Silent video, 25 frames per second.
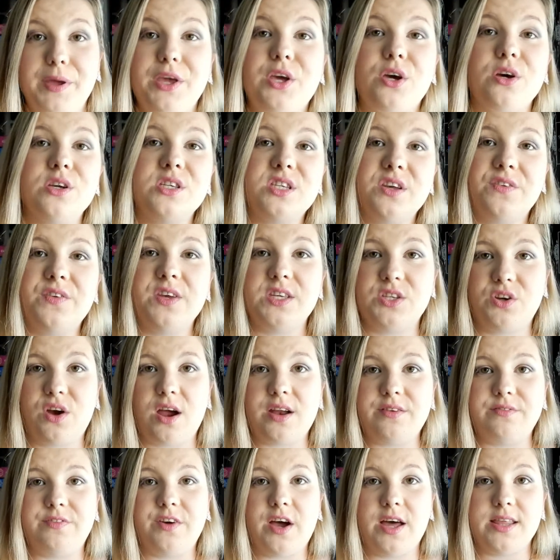because of his
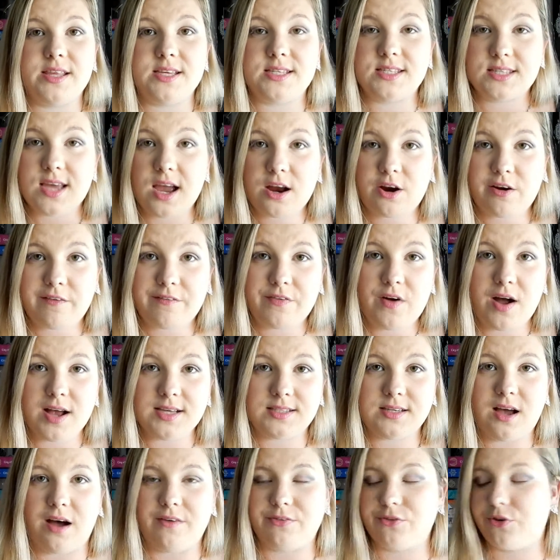grandfather's
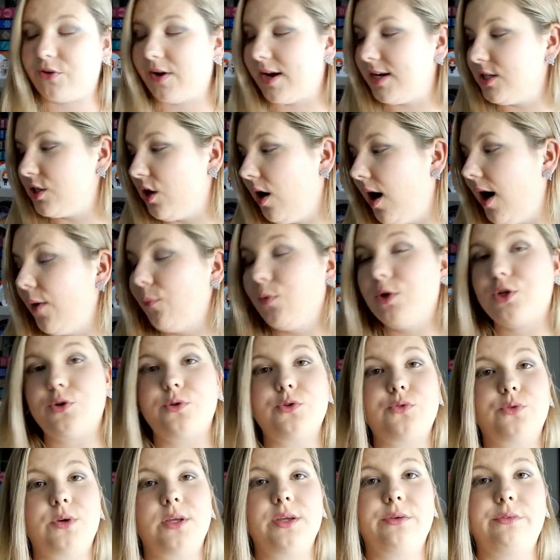sacrifice after he died, which
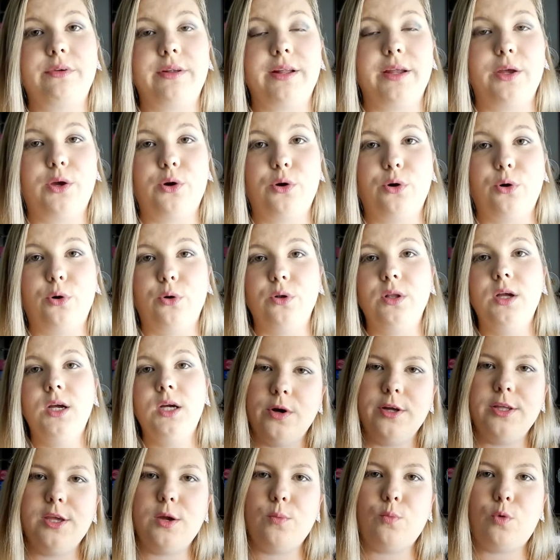was really, really cool.
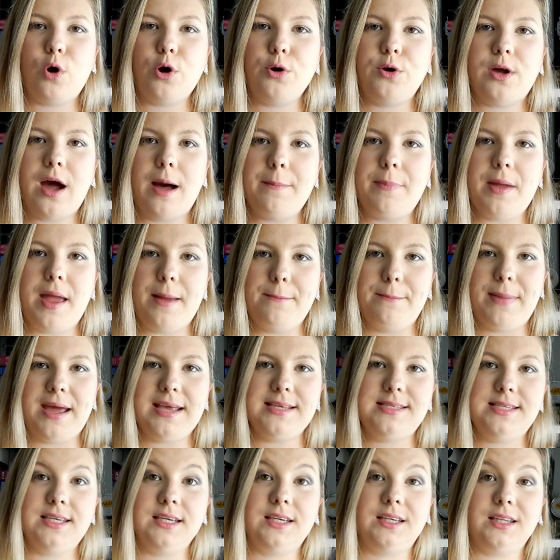William woke up and
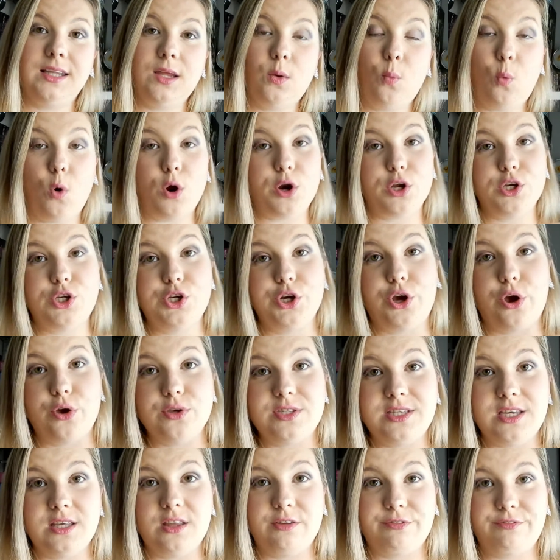basically wanted to go
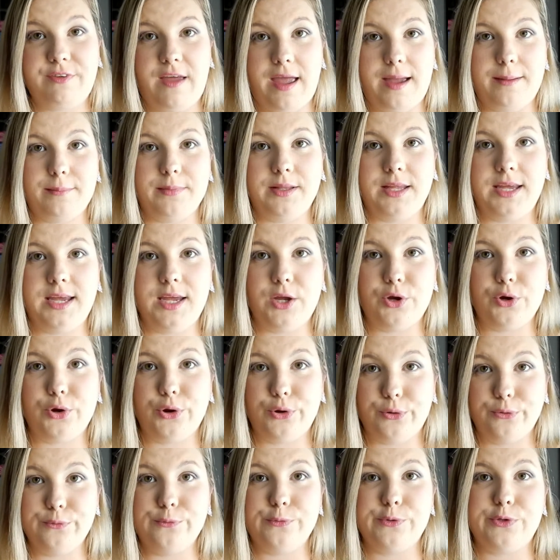see the family
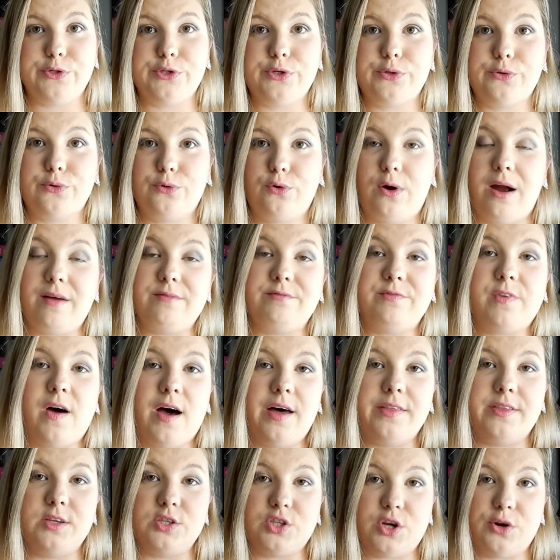whose
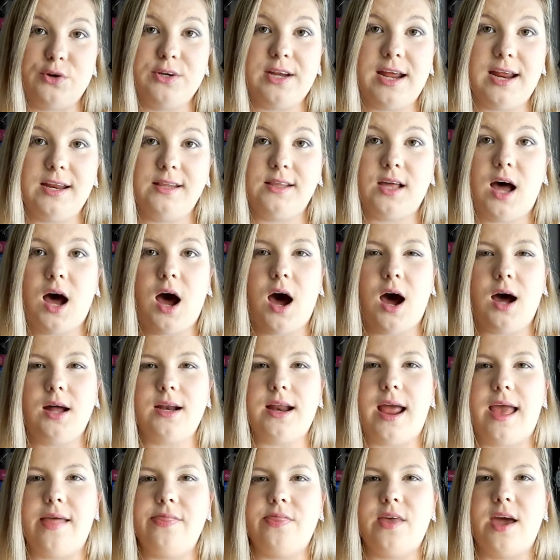grandfather donated the
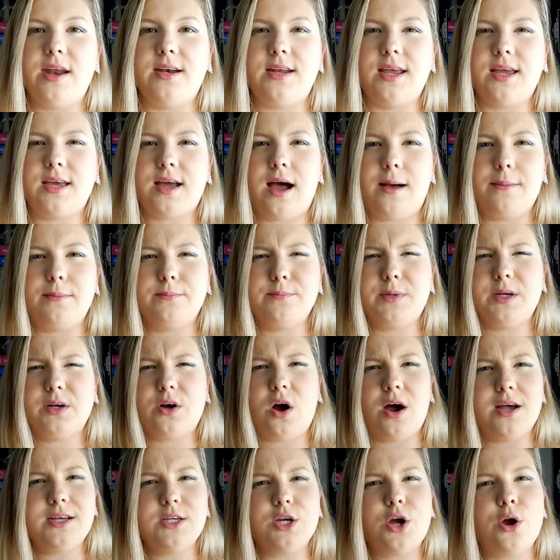heart, and then it kind
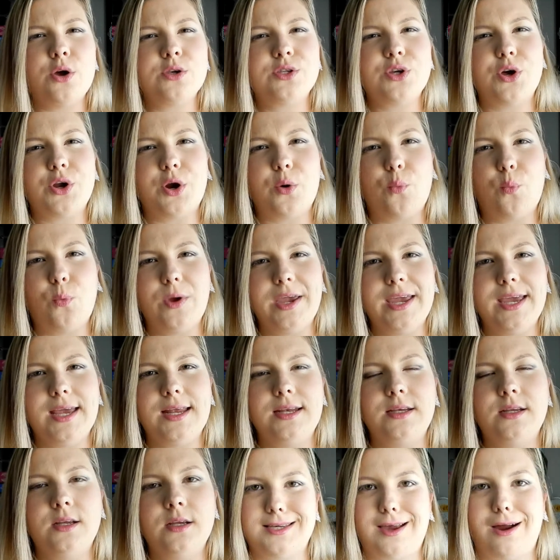of goes on a
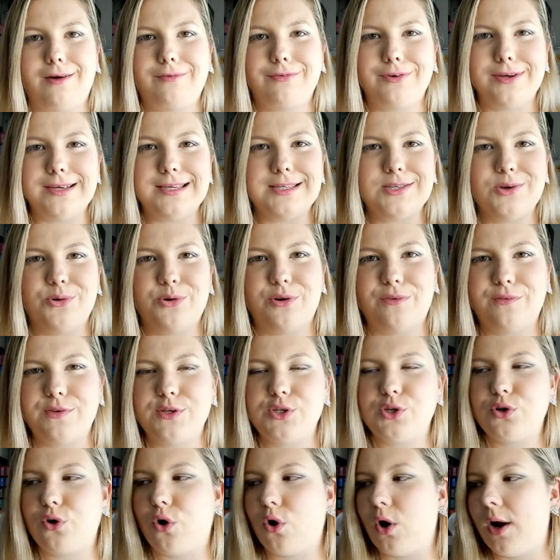weird discovery sort of
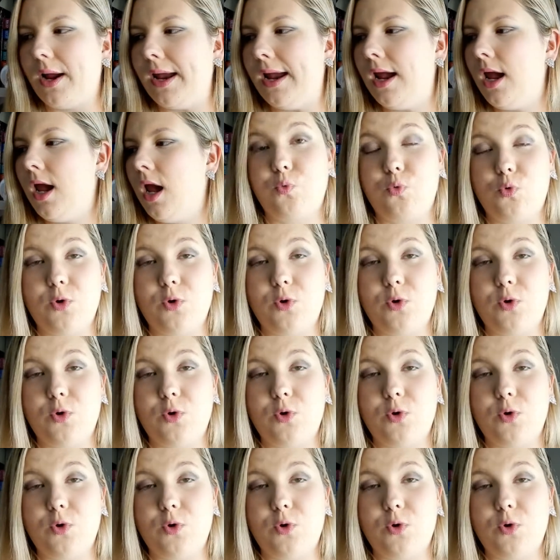story.